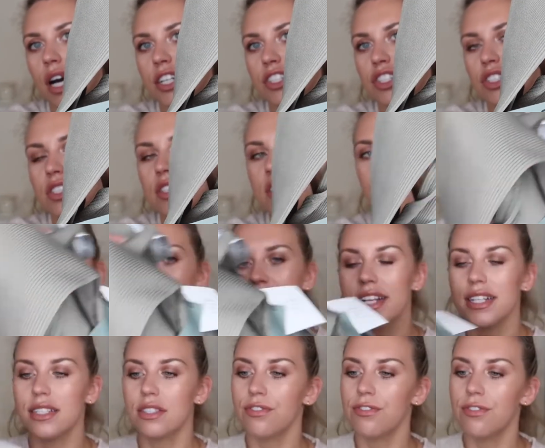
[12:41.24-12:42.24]
I just love it.
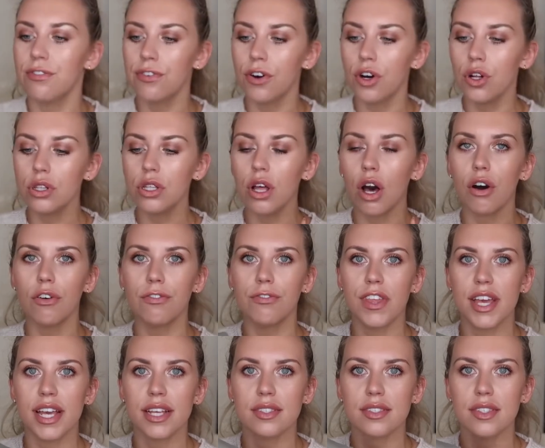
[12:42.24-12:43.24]
It's full of
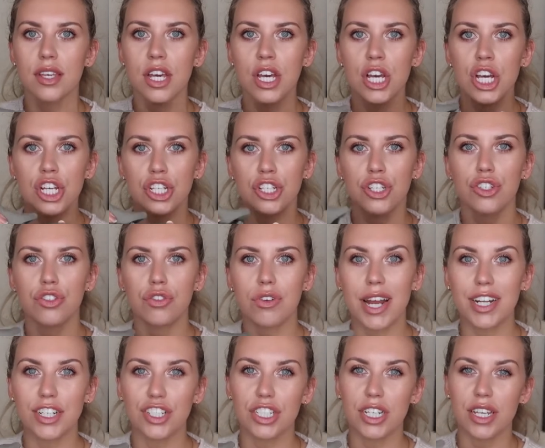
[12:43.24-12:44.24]
this
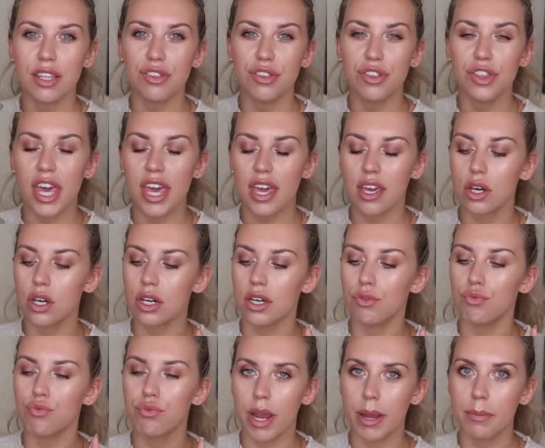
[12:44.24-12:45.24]
stretchy, thick,
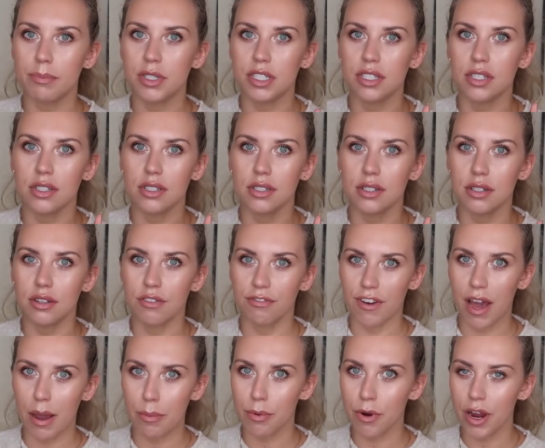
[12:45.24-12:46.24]
ribbed
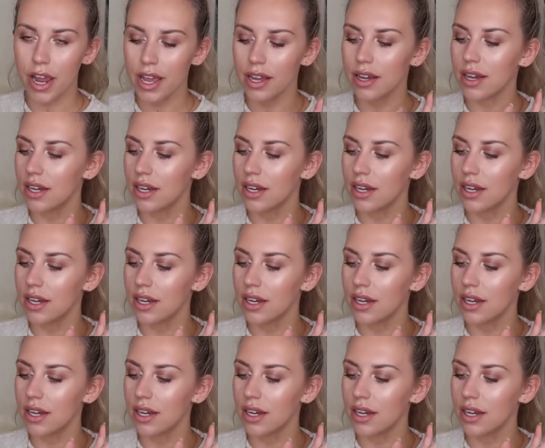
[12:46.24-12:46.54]
fabric.